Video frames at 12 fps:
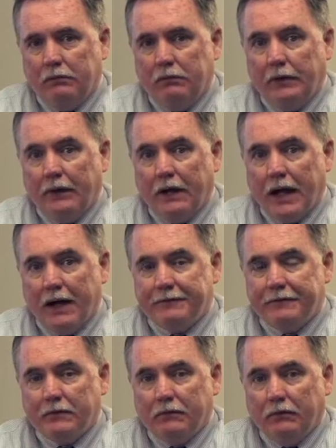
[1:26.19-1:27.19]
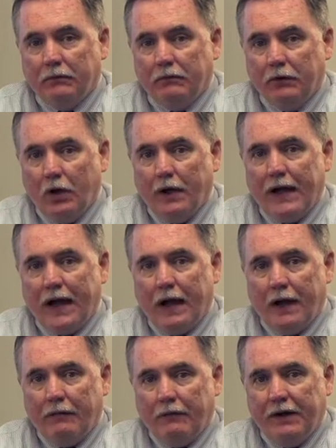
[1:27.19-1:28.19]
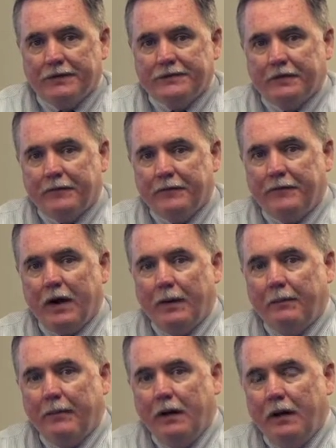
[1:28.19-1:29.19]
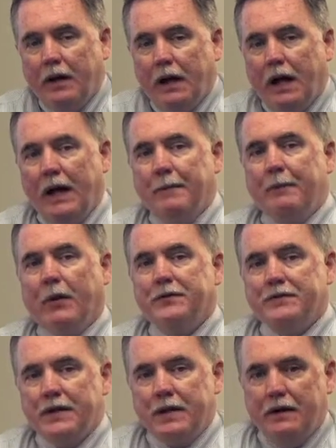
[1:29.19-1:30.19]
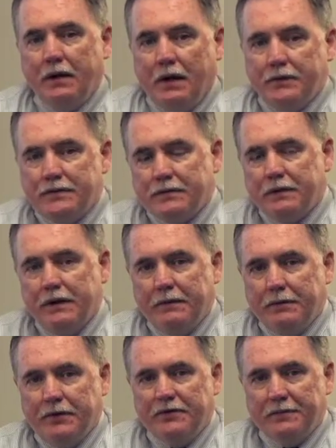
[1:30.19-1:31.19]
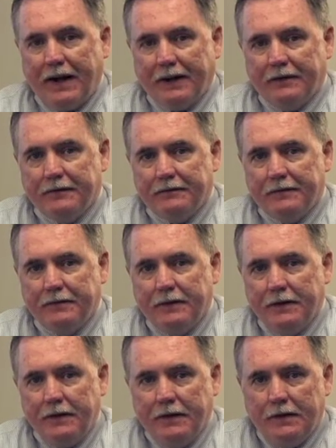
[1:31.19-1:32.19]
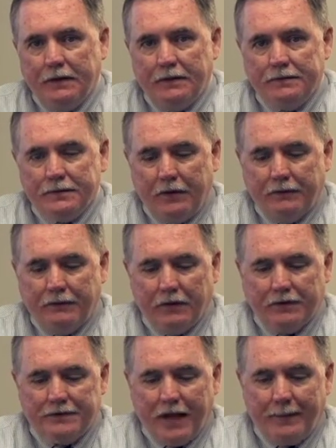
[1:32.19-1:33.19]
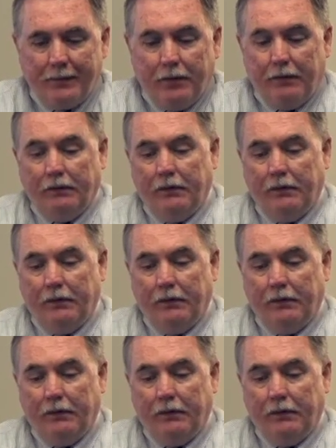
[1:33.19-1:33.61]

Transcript: we have to look at risk from a multi-country perspective. So, for example,